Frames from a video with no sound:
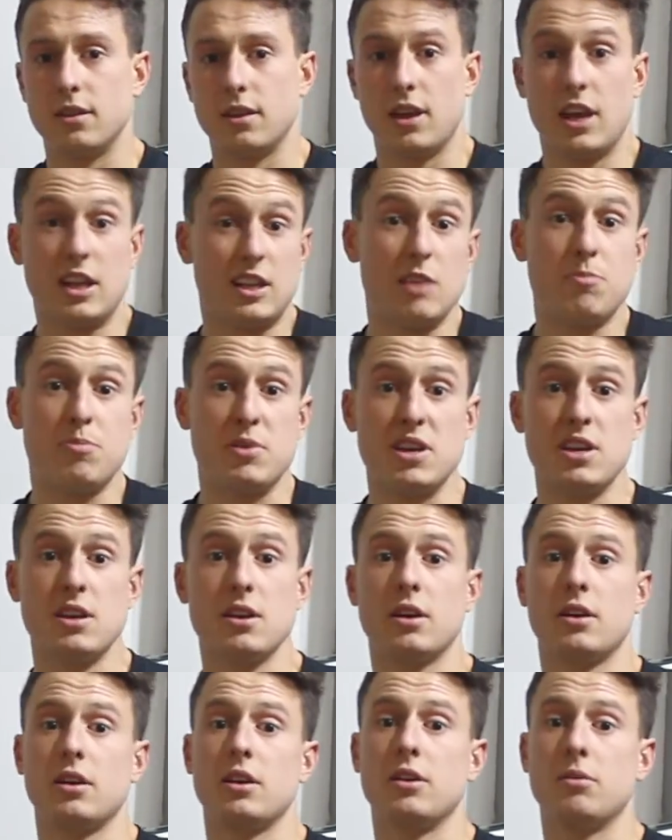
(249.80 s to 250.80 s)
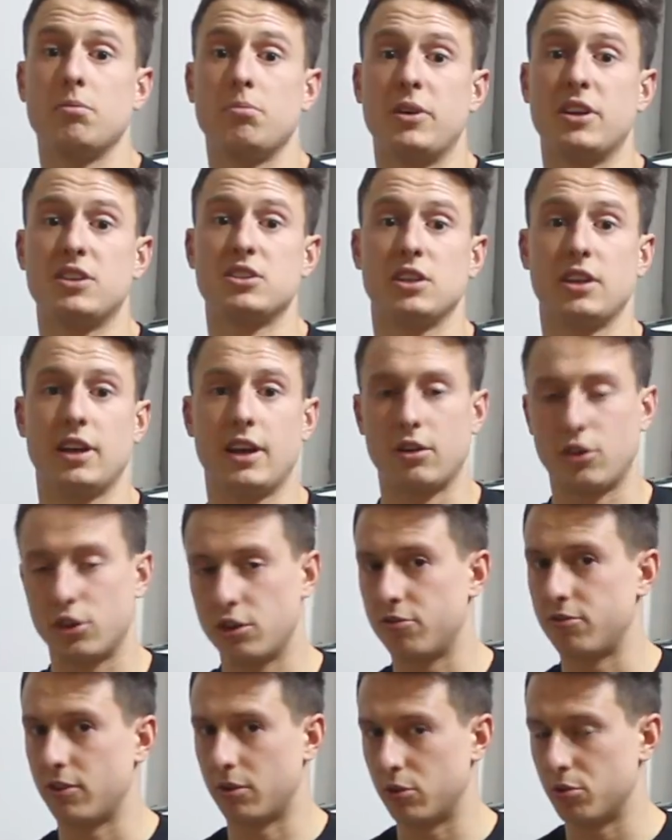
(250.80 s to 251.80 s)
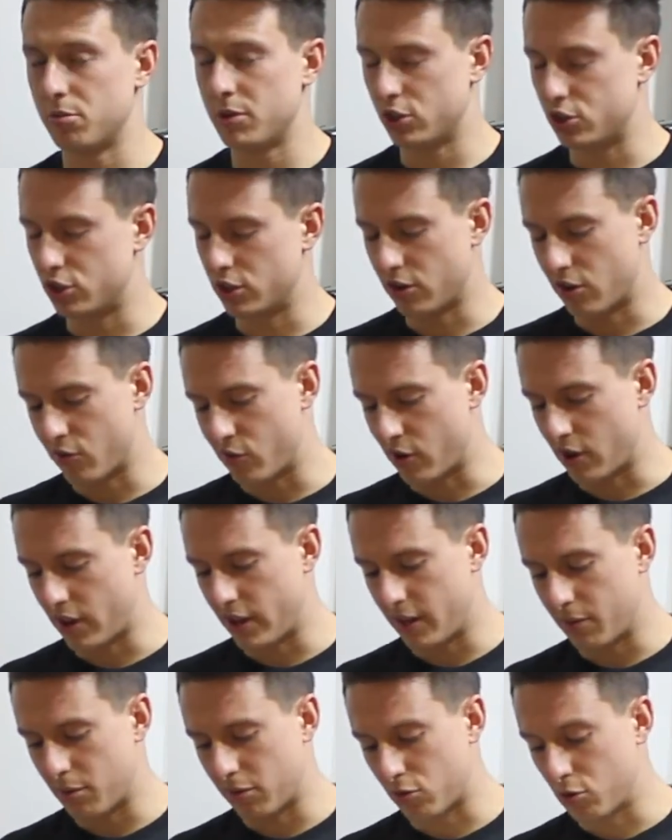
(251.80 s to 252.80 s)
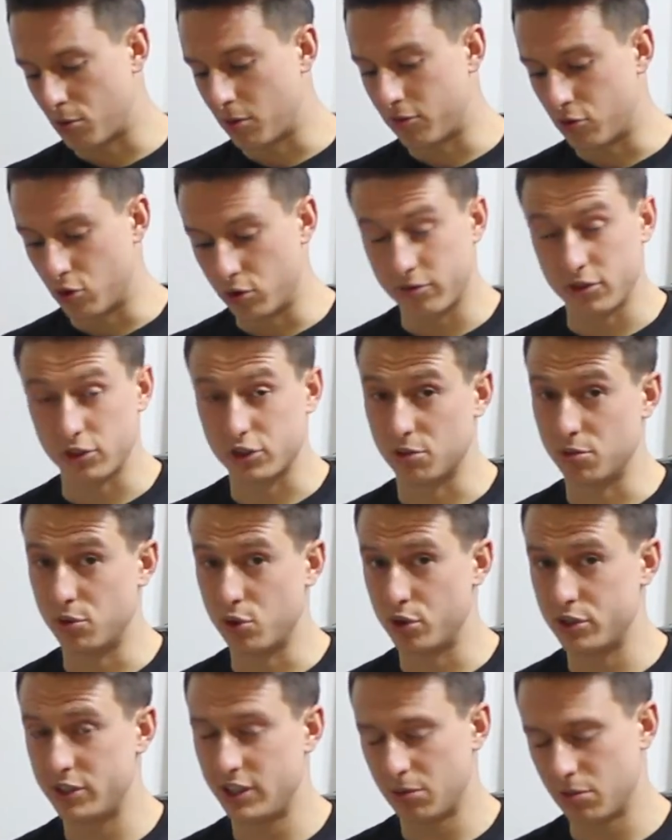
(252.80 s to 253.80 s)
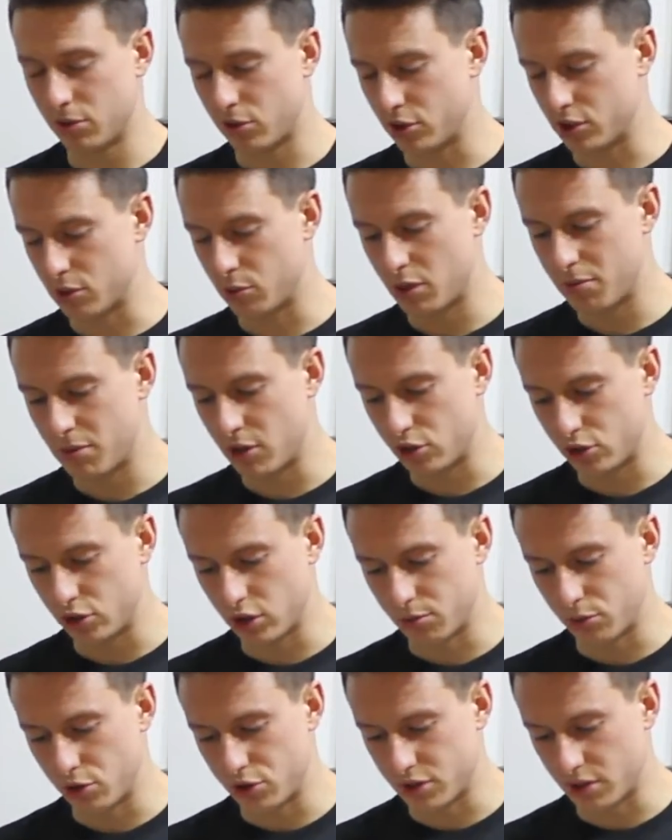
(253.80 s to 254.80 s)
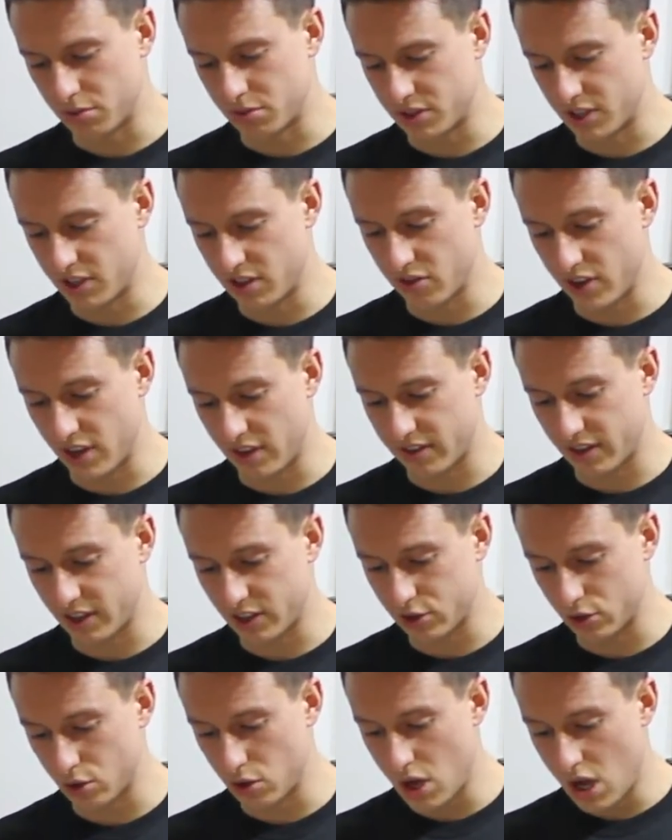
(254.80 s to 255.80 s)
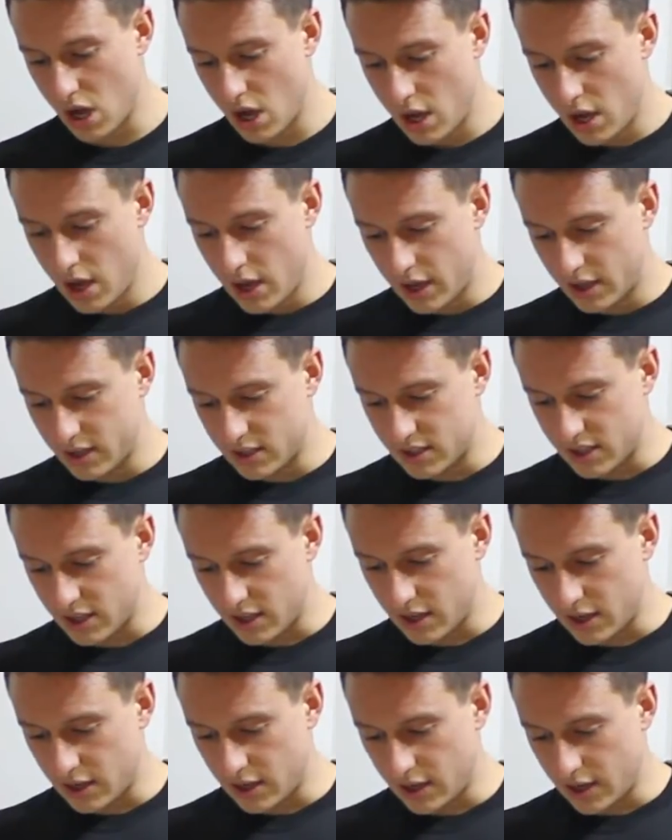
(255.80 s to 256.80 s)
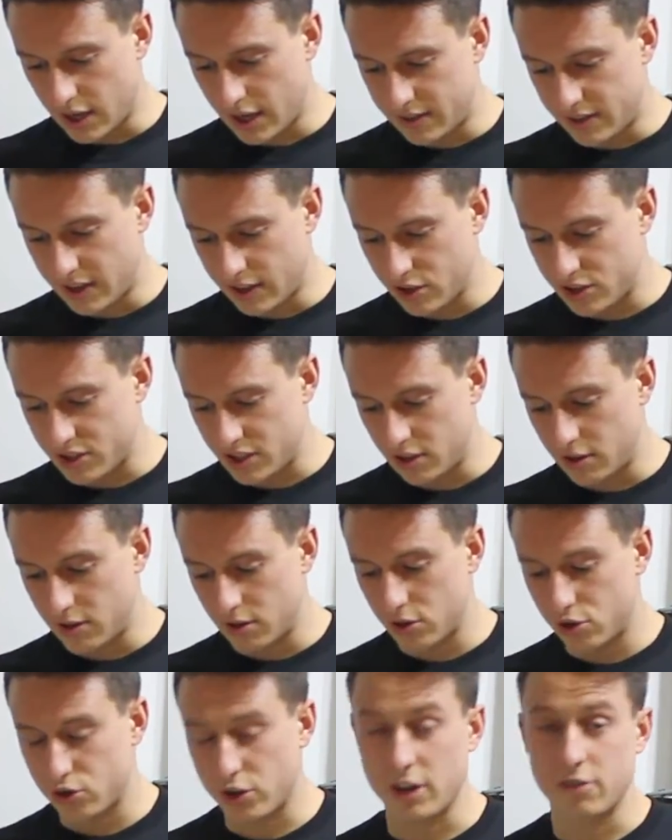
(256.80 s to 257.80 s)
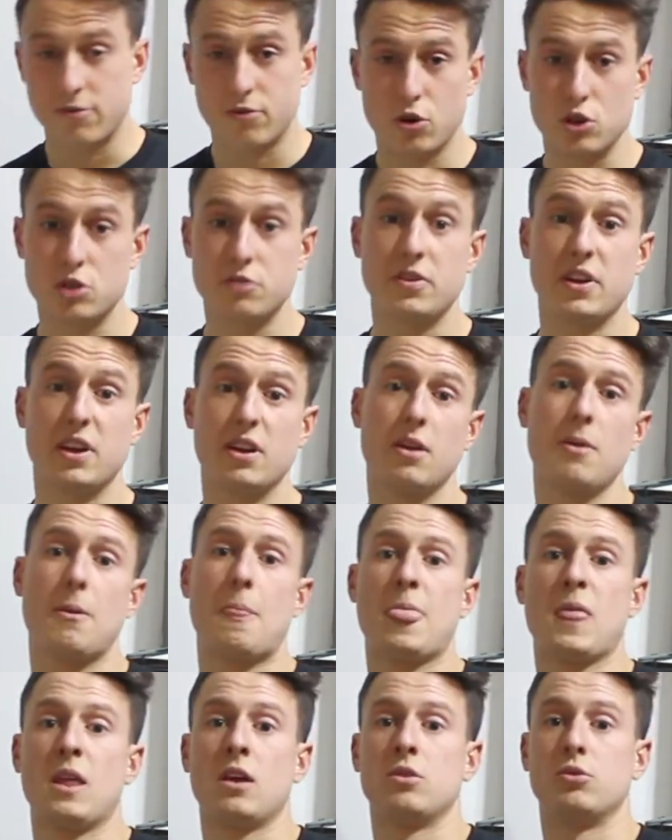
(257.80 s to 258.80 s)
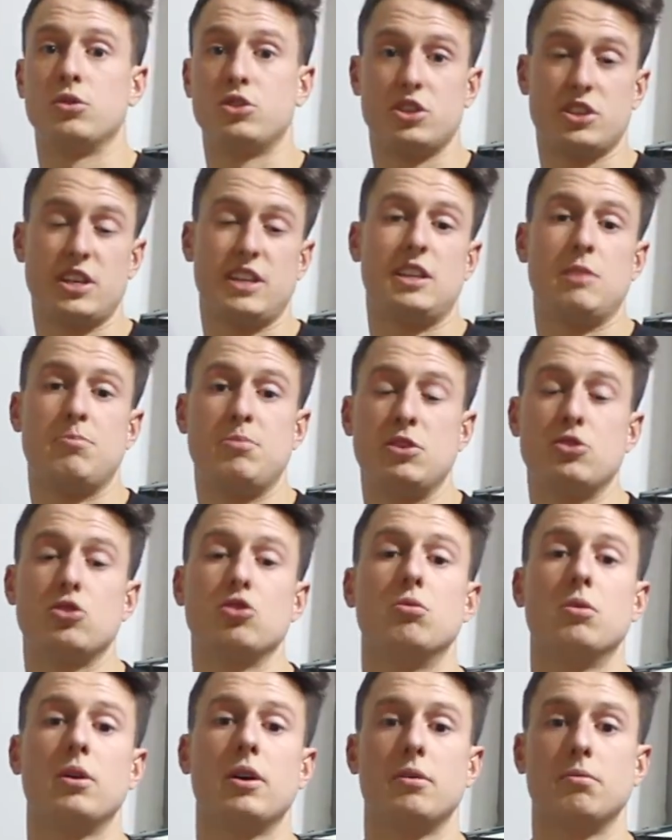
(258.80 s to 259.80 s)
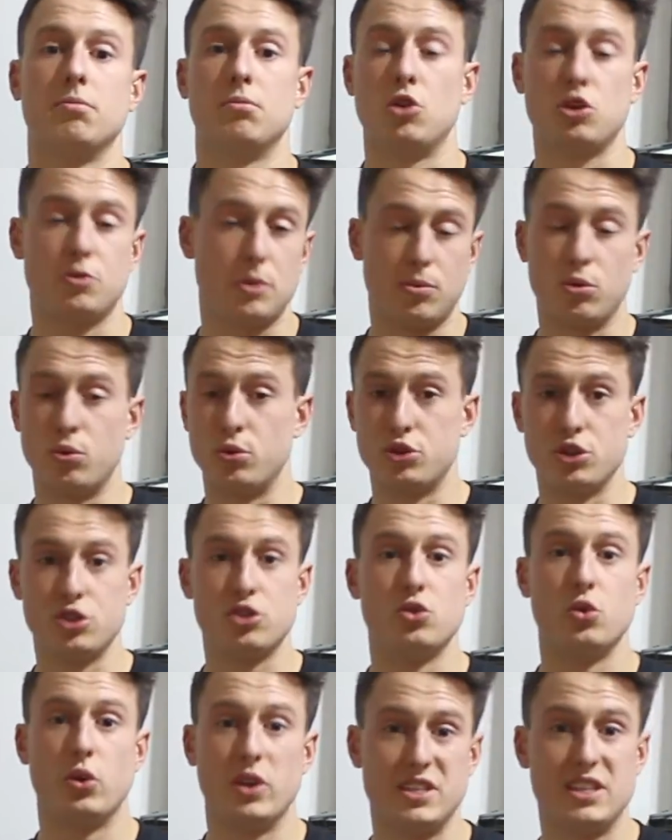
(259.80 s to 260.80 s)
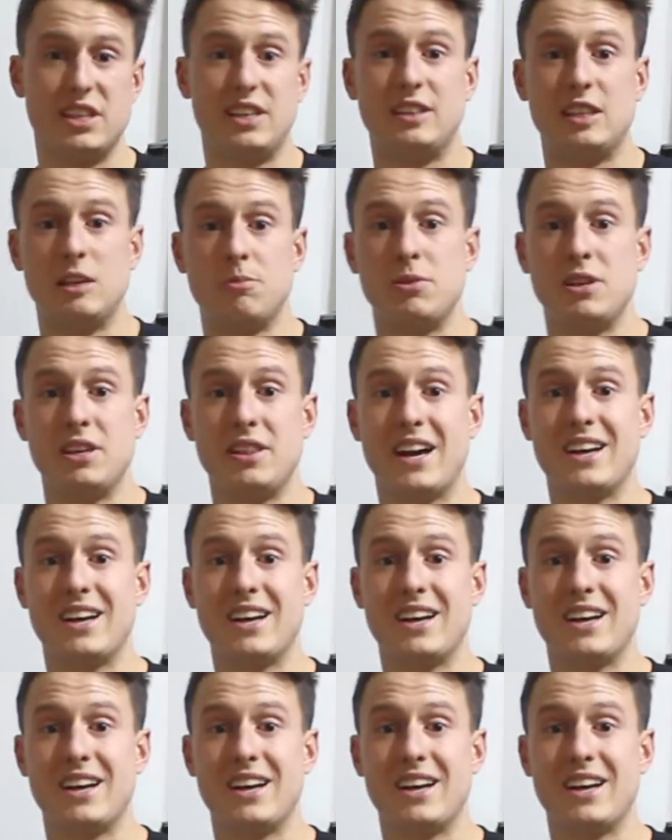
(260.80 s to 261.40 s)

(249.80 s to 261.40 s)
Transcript: ATP, basically, I'm gonna make sure I've got my phone for some notes here, because I want to make sure I'm saying the right thing. So it's adenosine triphosphate, which is ATP. So most people would just know it's ATP.